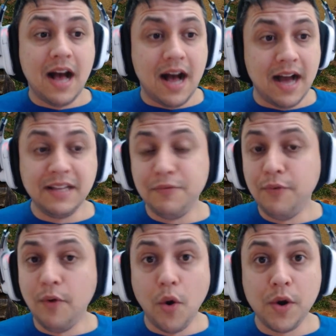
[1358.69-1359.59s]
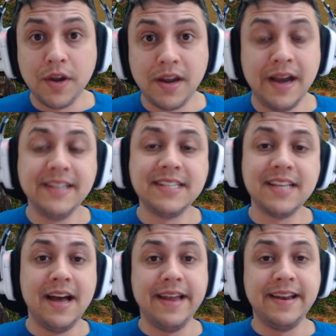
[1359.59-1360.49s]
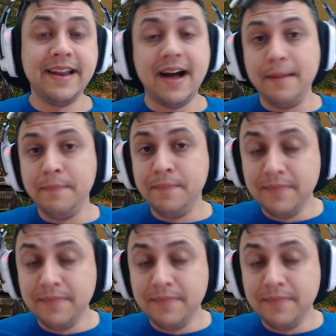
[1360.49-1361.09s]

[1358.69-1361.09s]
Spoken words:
I did 4 Horde nights, and I